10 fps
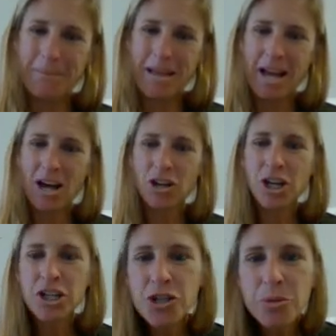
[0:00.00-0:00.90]
How can
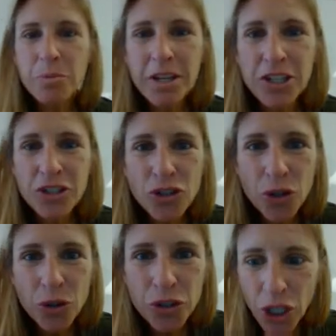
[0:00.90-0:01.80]
you be so
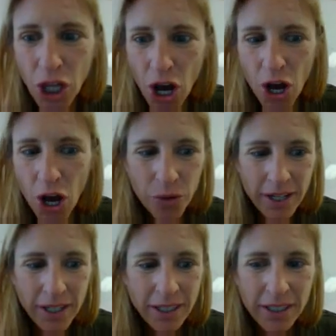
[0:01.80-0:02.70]
slow?
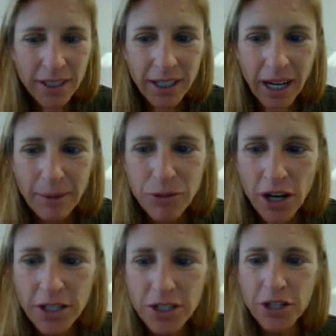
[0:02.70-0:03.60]
I'm talking to
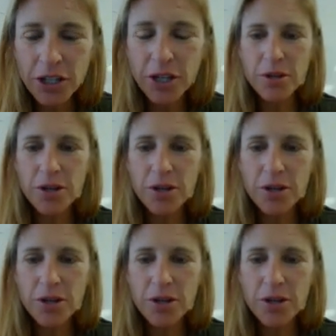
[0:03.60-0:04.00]
the computer.